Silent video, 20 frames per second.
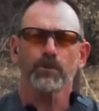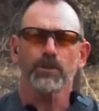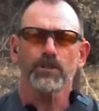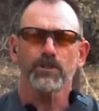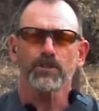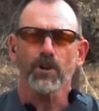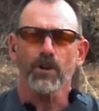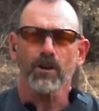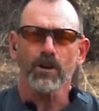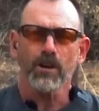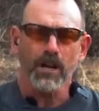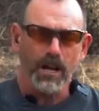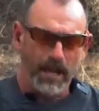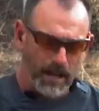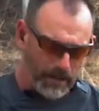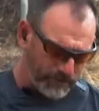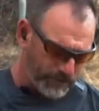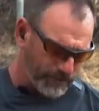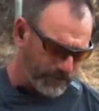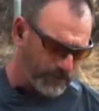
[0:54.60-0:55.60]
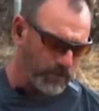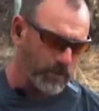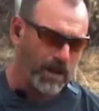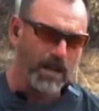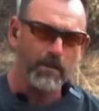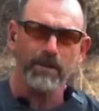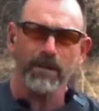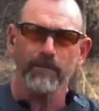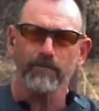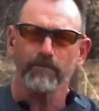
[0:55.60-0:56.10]
we're gonna start off.
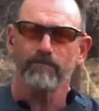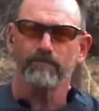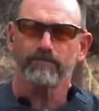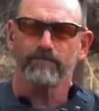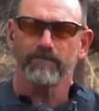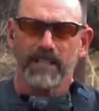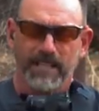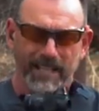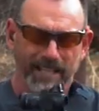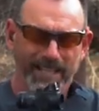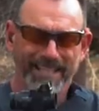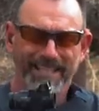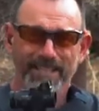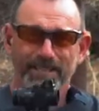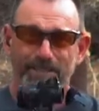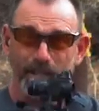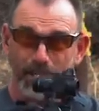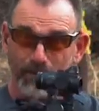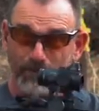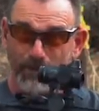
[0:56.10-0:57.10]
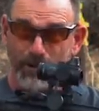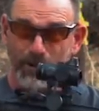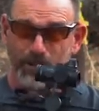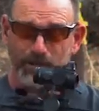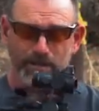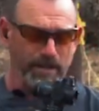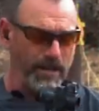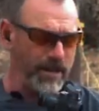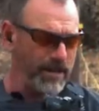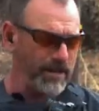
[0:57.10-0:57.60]
Got my Sig
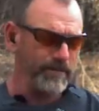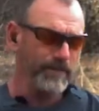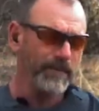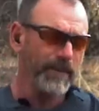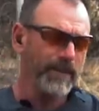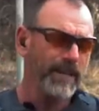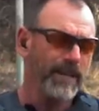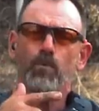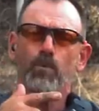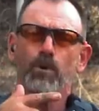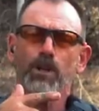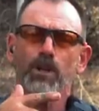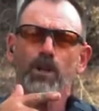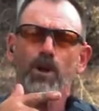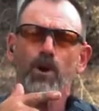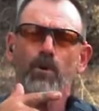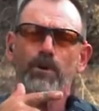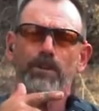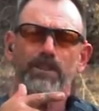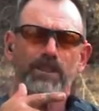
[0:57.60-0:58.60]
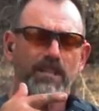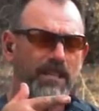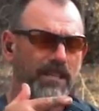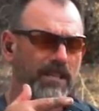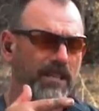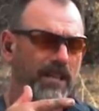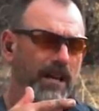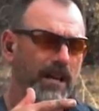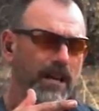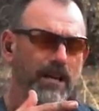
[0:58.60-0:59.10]
Vertus here. We're gonna go with
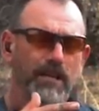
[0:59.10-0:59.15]
the,